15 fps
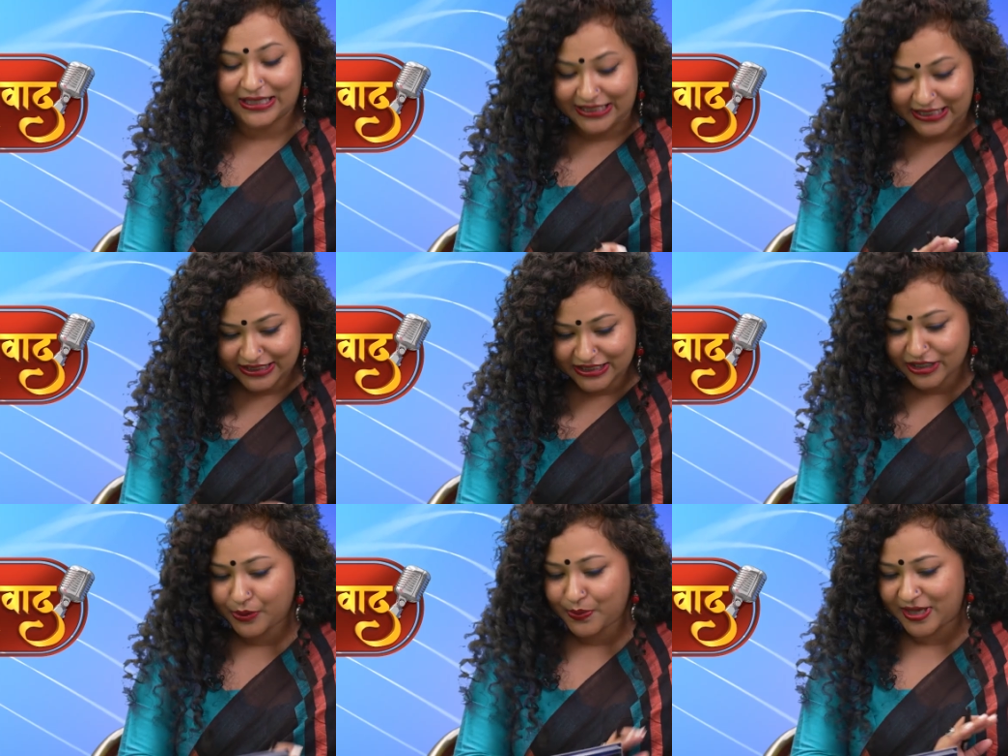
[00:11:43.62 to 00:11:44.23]

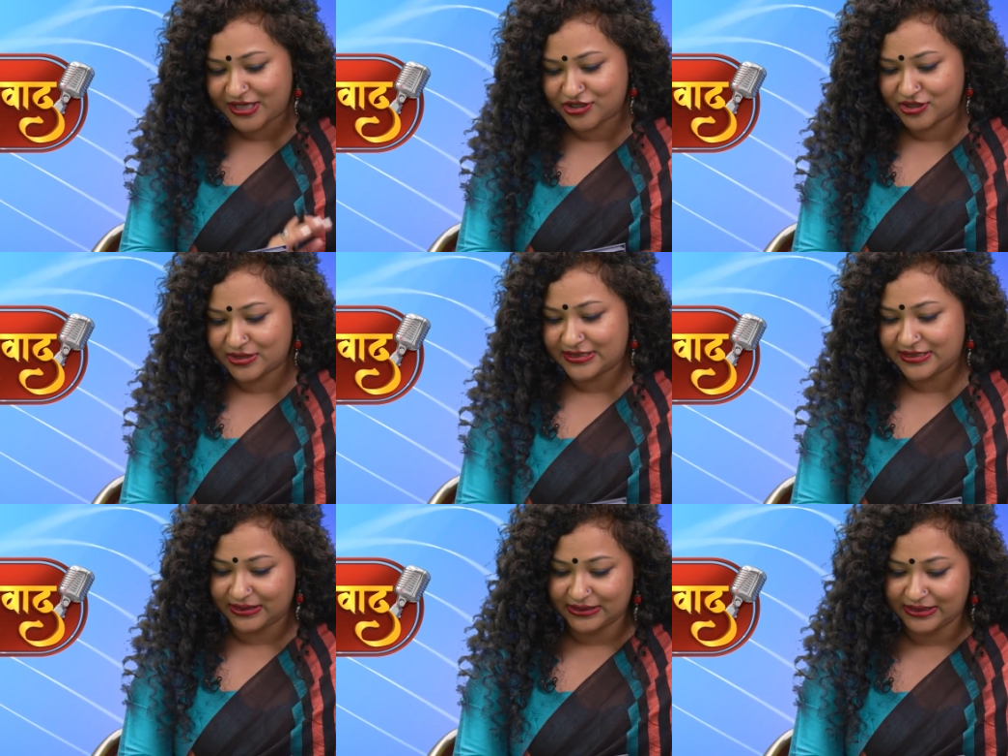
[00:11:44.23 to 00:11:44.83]
Another question,
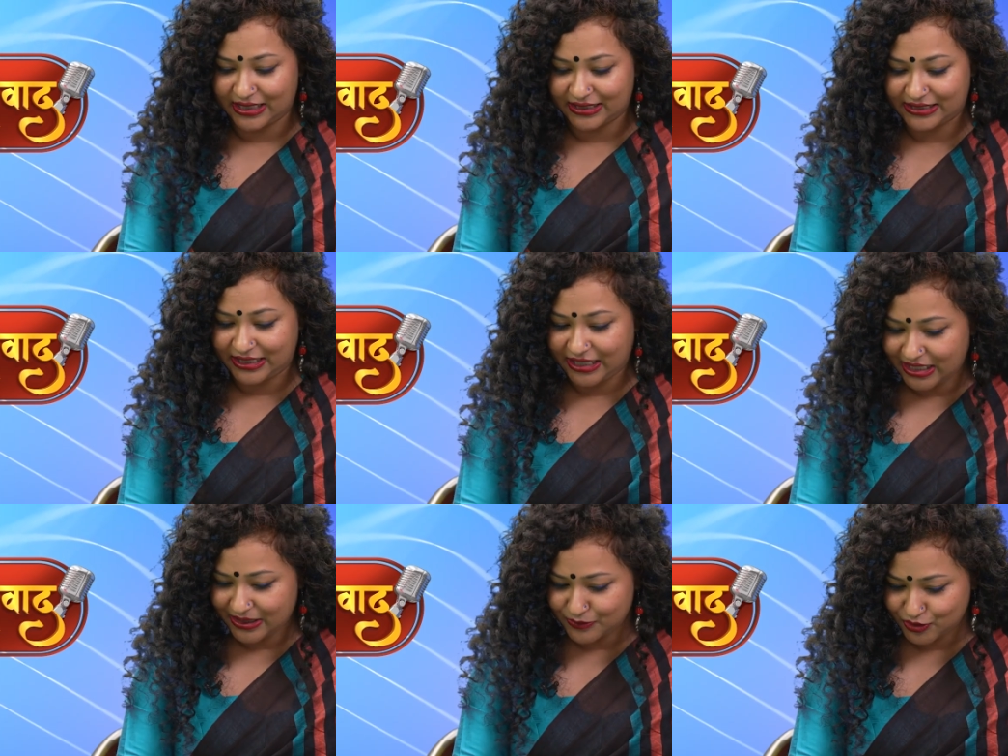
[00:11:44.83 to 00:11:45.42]
sir, that
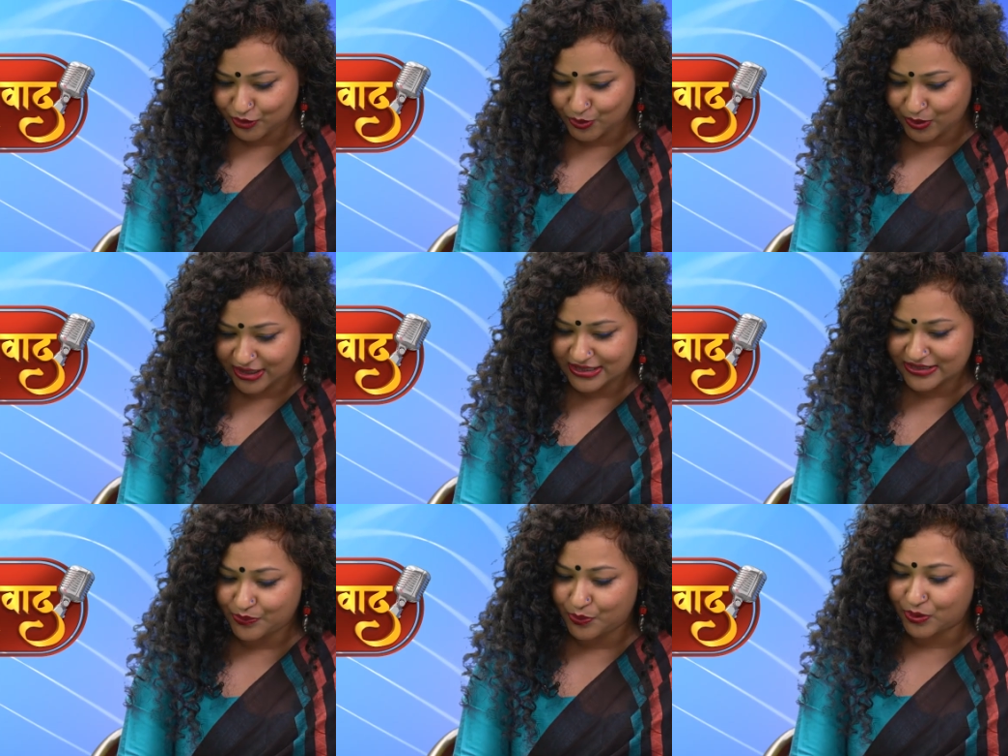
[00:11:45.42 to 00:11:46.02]
came to
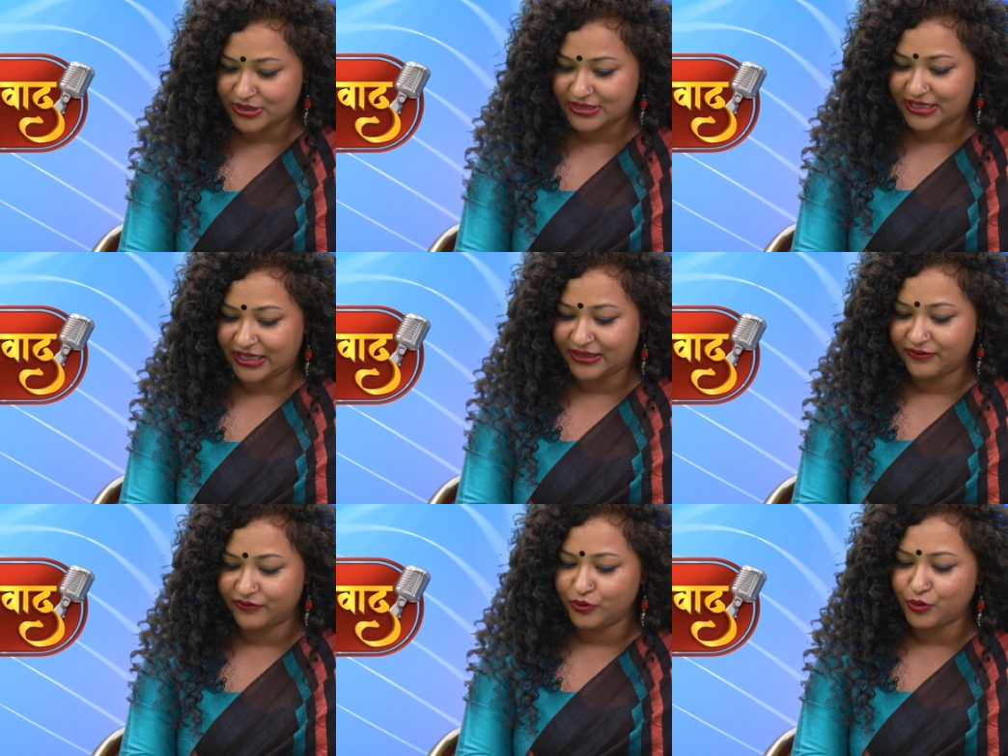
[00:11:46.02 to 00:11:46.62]
us was
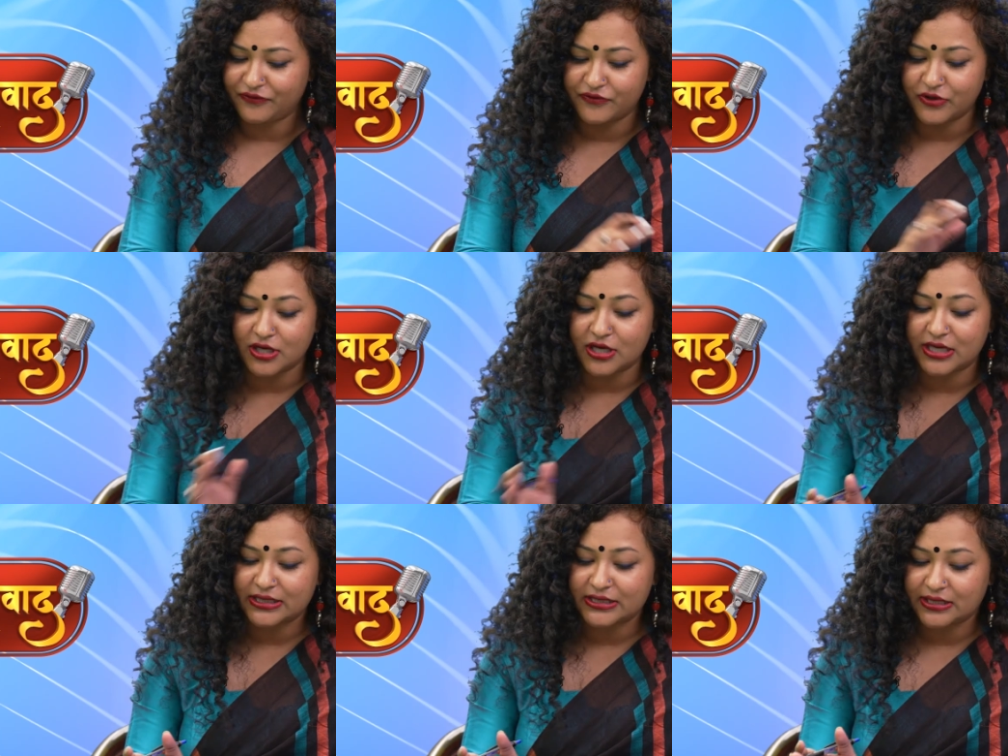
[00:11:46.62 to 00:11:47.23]
that you have
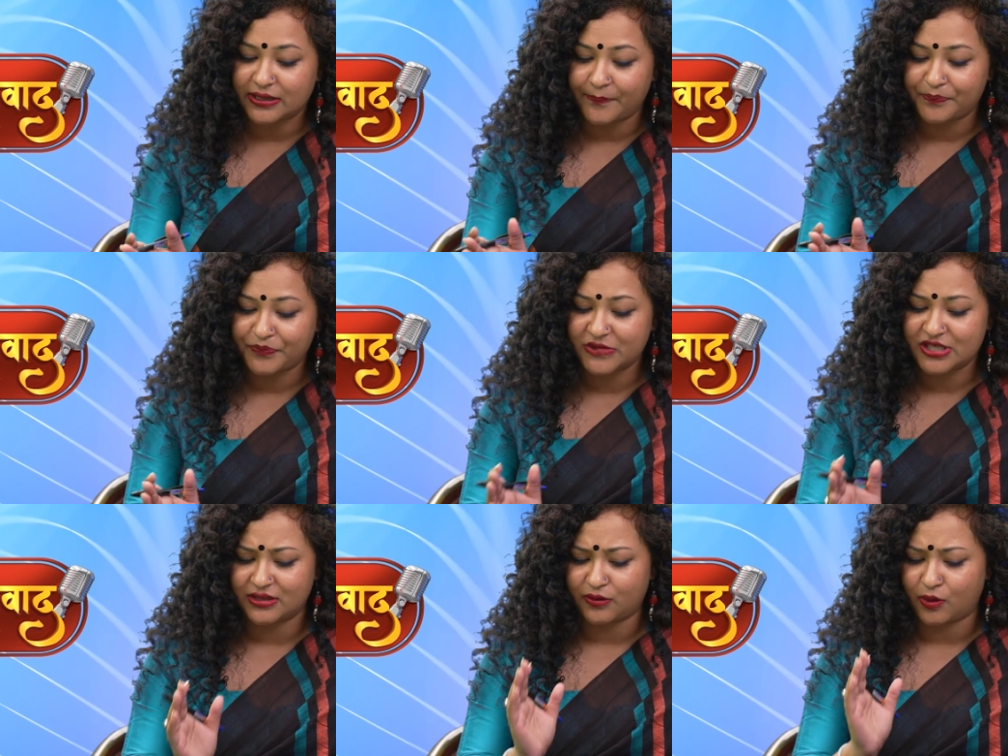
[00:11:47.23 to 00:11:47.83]
worked
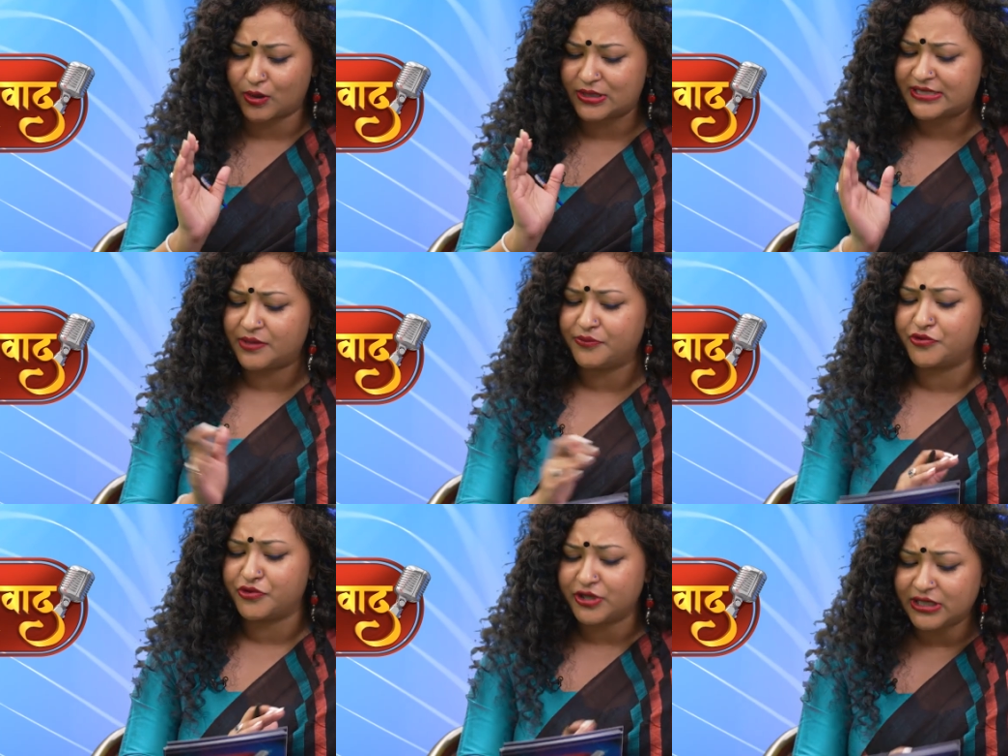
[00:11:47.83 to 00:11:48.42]
on
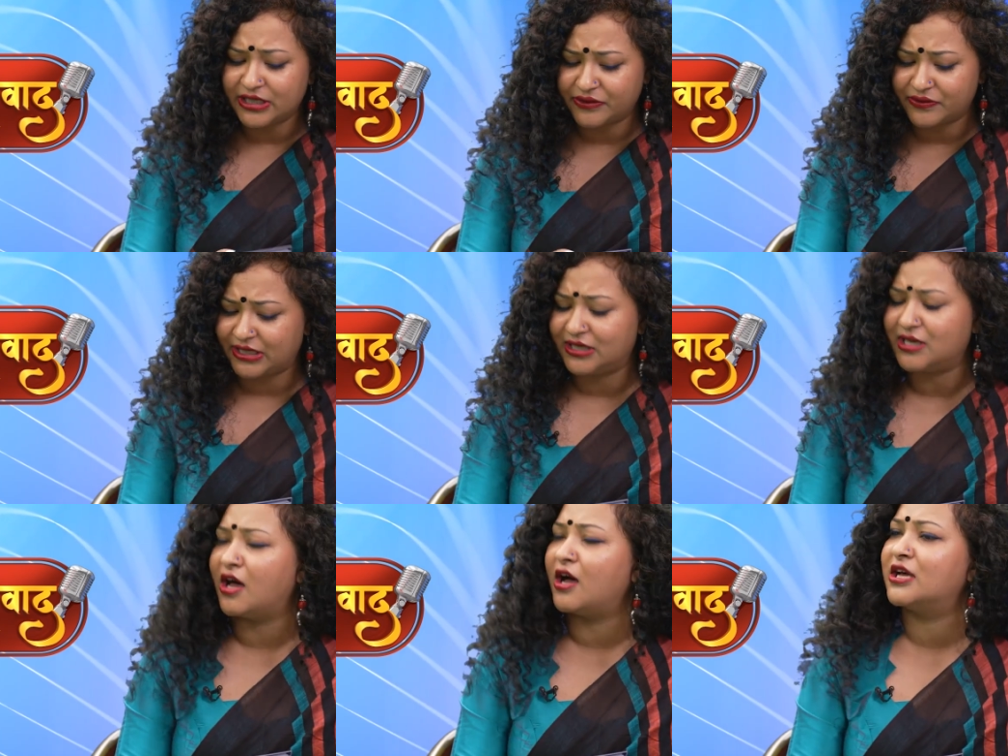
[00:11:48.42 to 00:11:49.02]
some really,
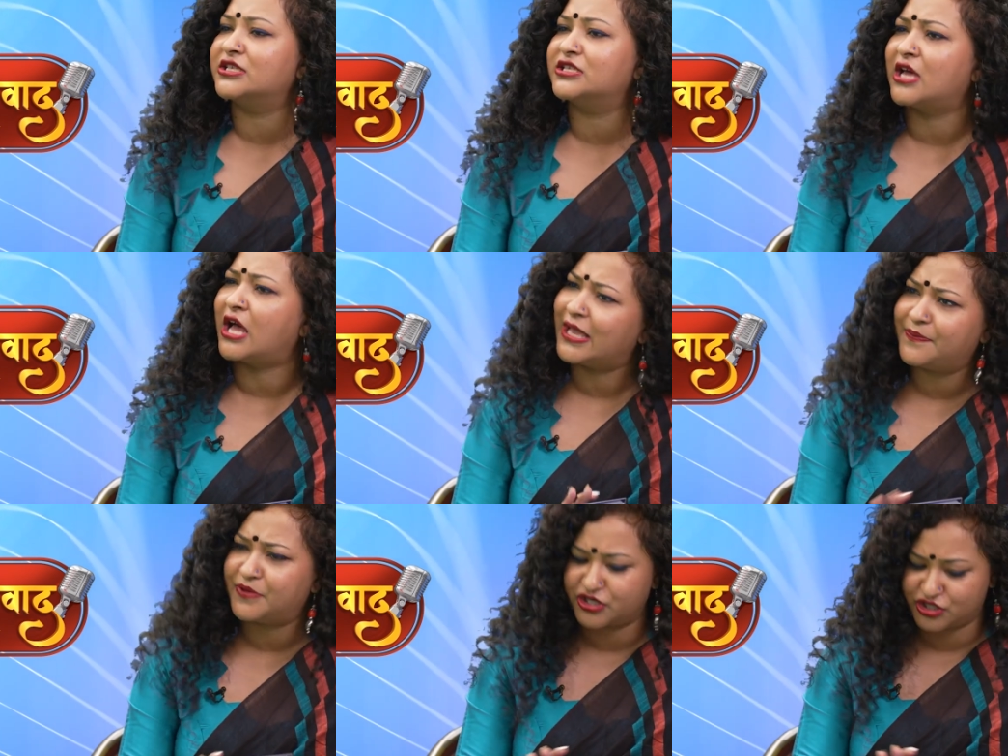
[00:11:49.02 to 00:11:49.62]
really large,
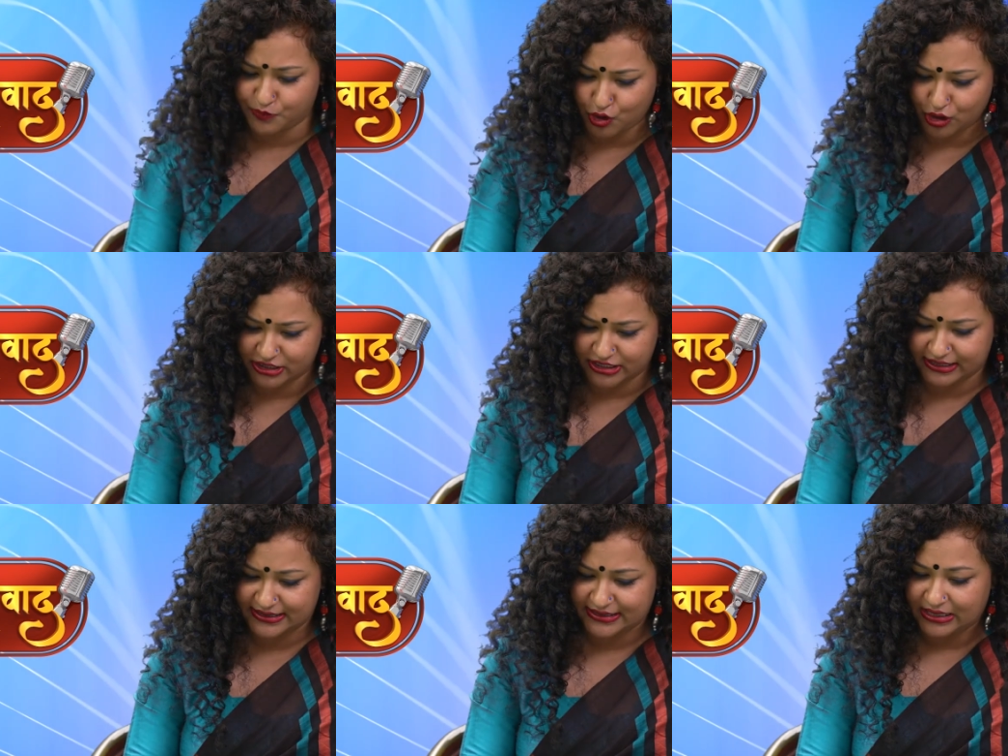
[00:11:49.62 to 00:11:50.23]
high-pressure
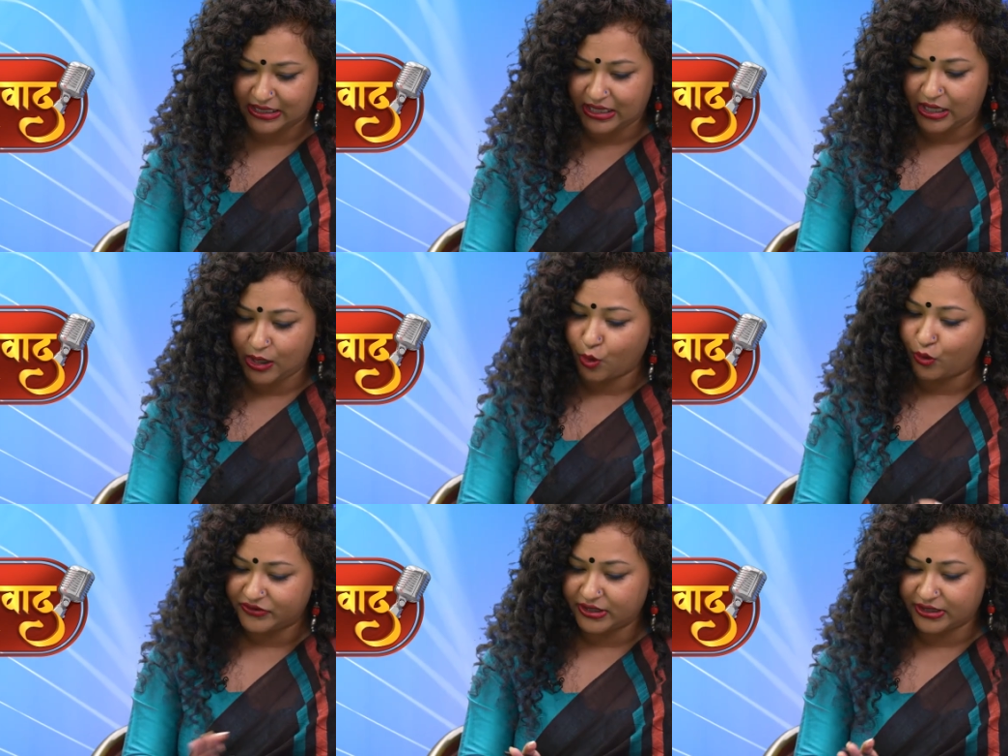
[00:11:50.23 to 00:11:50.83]
projects
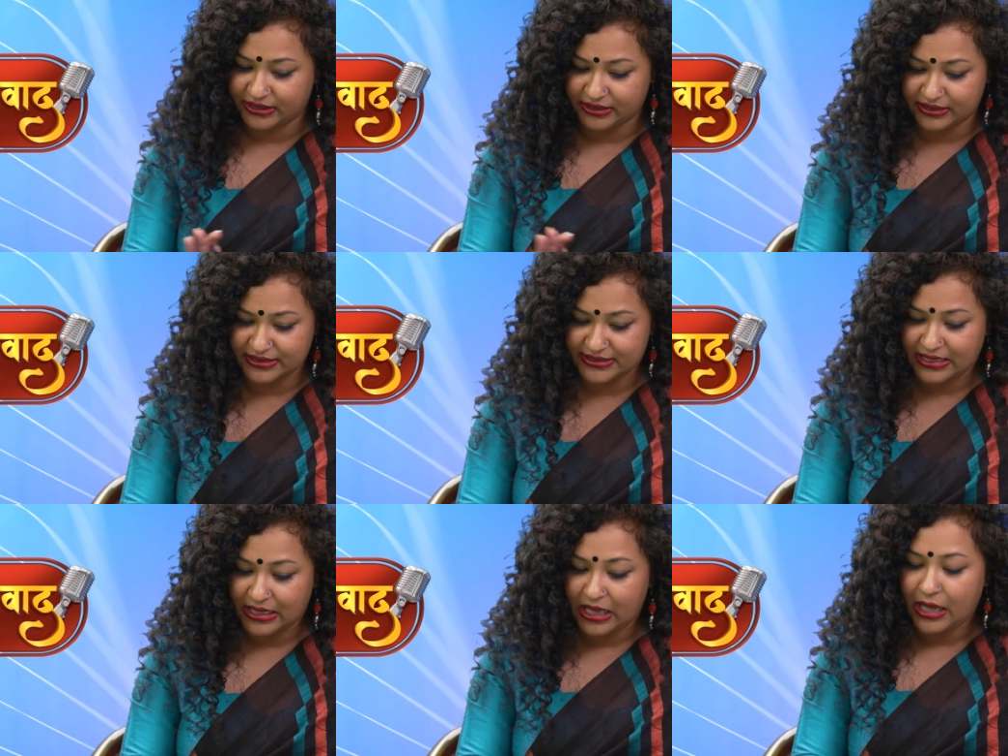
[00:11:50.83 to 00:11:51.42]
over the years.